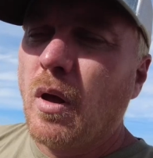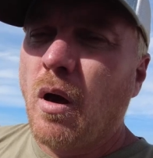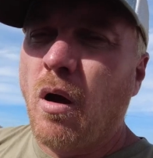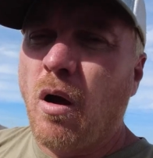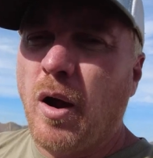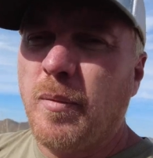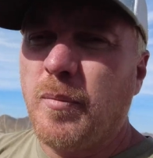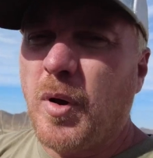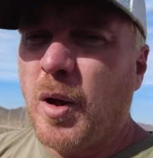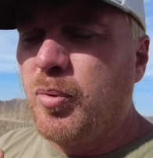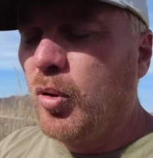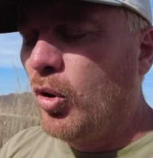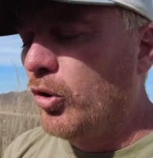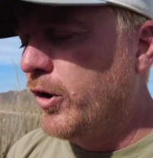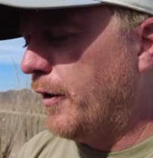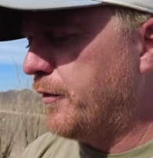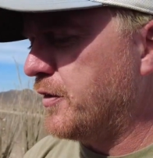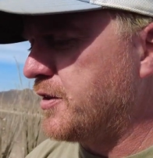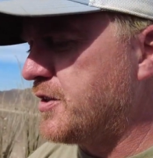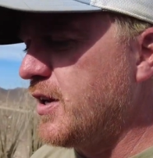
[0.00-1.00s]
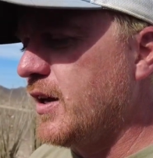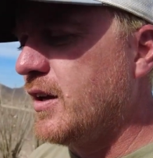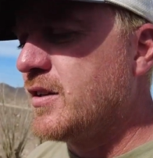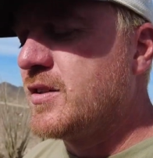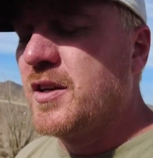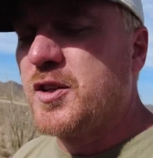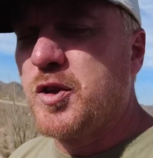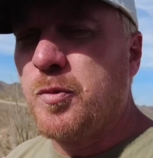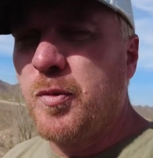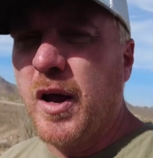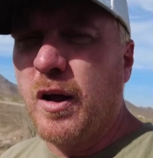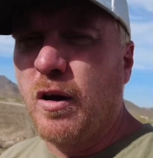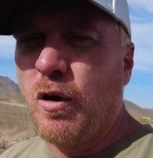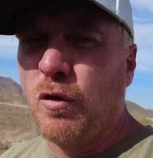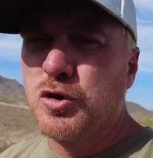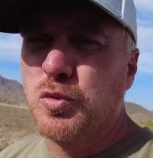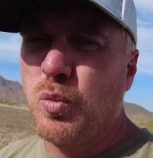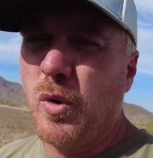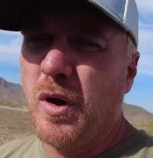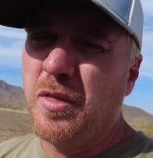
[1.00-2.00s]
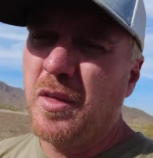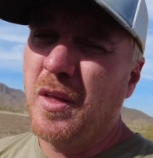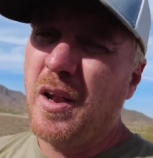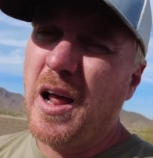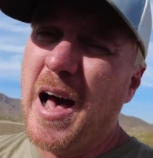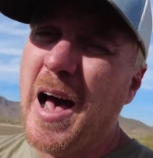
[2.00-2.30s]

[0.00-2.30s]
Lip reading: All right, I pulled out the sink system that goes with it.